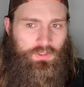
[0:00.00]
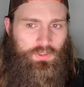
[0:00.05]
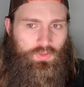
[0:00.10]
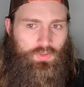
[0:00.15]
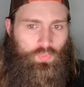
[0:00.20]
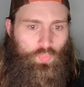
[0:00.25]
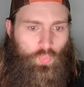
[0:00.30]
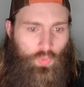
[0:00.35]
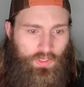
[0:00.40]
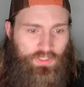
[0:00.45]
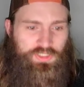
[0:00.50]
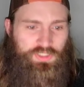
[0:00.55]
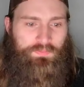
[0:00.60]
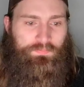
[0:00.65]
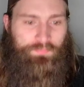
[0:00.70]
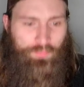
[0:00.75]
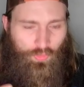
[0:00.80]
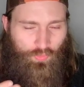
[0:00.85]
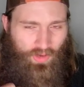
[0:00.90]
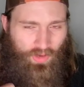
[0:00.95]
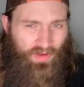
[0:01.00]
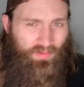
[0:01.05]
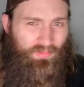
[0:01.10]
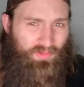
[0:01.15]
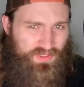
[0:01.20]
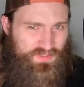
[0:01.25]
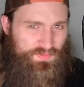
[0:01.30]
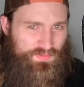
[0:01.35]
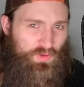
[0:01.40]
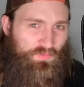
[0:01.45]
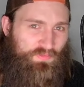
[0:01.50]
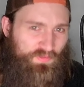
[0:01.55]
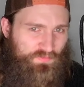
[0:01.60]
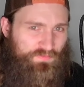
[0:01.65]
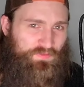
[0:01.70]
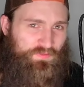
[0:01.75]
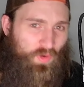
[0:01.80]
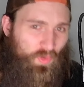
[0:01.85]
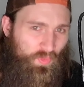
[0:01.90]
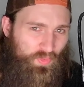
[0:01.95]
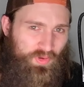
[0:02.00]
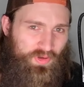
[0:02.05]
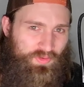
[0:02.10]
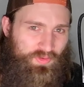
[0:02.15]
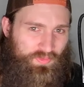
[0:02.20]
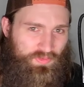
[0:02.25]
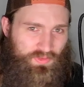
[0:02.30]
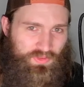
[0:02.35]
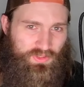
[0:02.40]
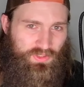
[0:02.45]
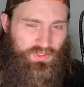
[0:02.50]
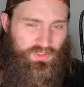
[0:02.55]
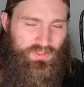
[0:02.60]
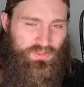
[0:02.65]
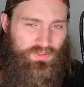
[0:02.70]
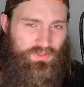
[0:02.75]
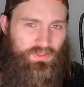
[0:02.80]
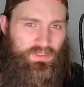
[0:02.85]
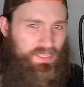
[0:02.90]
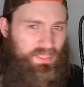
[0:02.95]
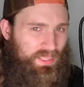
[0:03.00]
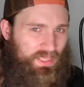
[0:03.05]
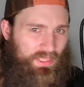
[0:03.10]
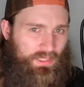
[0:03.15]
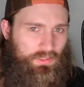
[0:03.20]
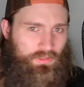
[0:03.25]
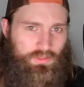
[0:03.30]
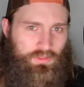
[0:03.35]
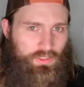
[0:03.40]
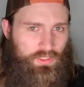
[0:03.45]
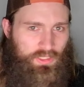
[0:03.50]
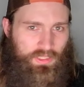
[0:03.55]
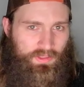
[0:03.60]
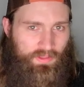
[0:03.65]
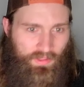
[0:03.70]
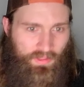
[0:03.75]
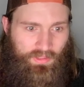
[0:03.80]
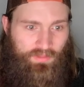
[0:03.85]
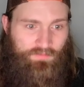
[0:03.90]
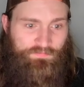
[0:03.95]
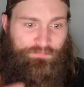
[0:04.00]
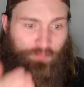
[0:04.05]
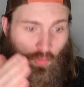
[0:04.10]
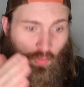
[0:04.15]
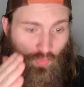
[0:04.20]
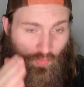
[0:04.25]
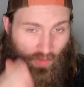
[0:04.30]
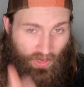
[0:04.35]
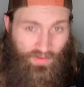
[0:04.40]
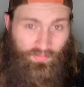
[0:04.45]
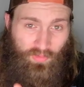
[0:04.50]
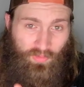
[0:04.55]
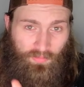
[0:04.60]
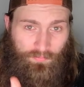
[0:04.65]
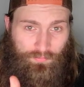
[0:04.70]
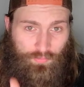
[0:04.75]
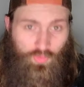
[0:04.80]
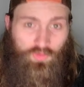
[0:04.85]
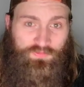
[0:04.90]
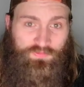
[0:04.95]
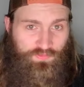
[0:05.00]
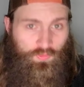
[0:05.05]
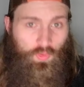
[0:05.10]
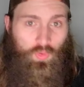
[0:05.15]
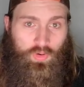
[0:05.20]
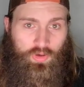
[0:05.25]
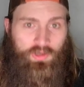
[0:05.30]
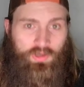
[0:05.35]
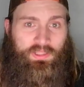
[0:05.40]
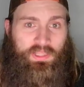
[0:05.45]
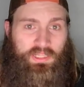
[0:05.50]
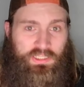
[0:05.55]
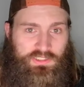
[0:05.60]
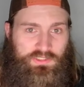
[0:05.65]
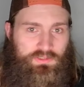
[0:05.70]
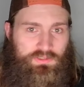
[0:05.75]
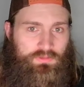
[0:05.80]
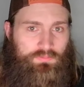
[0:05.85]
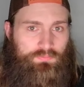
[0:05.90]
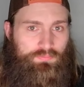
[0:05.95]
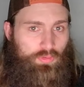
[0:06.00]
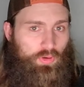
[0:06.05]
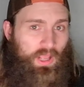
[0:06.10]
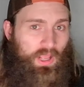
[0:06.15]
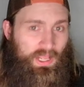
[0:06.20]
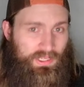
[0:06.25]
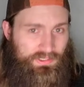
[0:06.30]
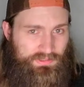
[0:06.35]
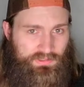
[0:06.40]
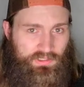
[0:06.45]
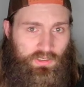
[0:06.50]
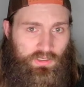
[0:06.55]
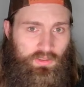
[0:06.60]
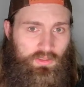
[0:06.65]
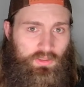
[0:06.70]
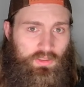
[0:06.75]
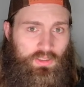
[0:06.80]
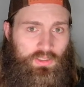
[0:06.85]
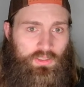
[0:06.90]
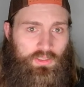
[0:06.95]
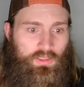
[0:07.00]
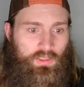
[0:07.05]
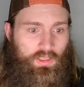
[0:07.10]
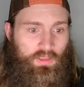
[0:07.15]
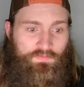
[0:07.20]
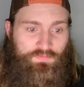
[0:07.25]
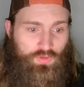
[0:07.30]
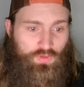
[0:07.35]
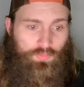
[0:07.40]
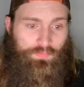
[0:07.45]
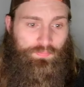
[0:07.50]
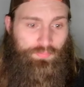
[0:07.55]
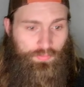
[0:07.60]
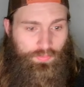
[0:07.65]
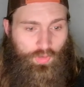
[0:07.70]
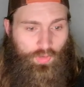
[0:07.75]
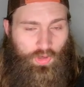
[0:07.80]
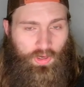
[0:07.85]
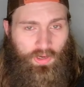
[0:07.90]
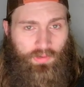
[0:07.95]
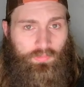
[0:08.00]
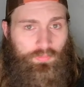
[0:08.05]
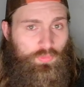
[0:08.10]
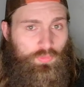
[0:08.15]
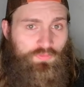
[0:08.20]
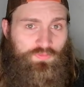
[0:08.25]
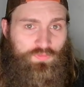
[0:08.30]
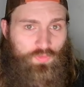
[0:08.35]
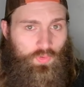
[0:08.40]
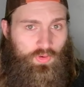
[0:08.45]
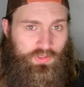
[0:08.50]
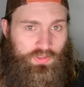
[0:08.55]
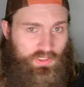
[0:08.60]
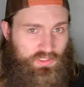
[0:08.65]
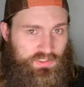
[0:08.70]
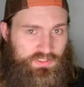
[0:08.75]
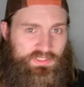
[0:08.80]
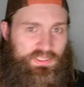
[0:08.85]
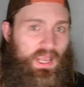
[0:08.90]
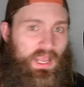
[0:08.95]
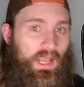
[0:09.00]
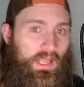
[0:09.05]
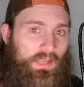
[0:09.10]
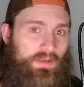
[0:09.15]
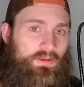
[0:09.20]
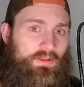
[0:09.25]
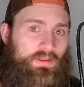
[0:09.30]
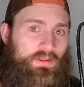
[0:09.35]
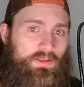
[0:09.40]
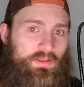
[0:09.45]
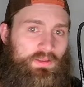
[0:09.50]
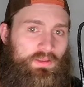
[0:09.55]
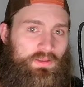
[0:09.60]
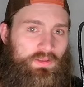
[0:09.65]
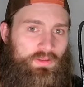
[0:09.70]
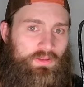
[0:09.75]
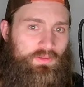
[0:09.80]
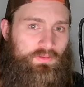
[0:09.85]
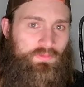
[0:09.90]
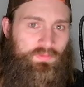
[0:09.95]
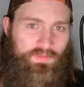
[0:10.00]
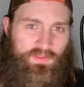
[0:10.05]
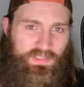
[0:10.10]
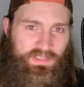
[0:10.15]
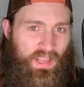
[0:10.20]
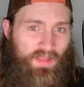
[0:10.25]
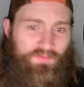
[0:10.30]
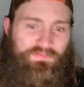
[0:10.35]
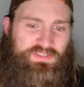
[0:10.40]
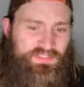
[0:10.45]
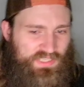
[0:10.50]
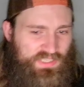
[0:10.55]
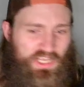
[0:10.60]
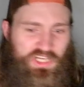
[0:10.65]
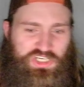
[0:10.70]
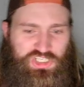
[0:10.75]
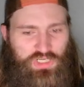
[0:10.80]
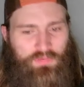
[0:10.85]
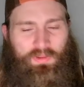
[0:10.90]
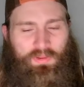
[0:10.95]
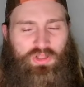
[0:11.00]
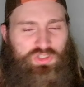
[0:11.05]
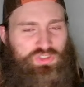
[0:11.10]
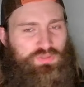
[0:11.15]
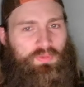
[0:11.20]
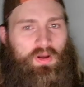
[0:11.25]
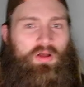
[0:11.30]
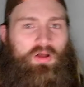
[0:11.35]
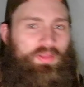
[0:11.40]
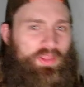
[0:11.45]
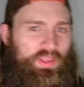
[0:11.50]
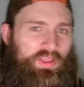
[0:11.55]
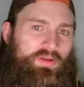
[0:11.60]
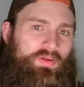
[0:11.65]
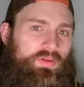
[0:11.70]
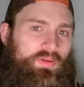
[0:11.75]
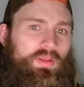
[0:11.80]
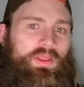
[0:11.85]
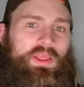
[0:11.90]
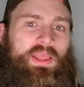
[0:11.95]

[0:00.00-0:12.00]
when Pereira is moving forward, if Pereira moved forward against Prochazka, if Pereira moved forward against Yan, the conversation about Jamal Hill